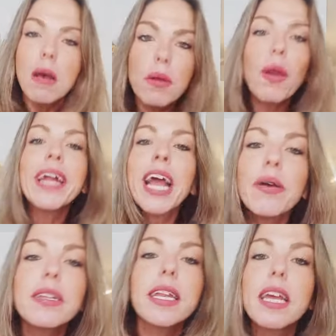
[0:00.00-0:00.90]
But right now
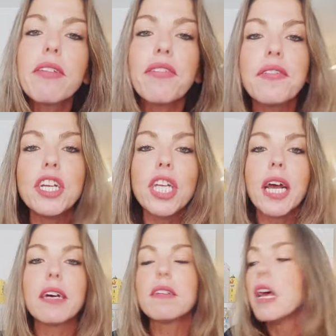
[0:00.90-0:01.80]
he's going to give the 50
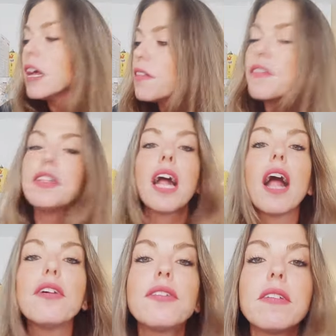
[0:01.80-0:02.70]
shekels, the
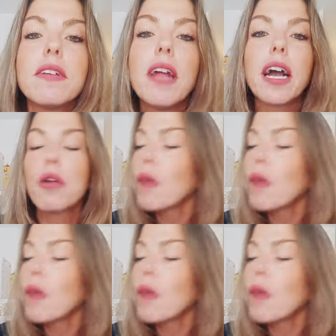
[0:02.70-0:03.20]
$50 to tzedakah.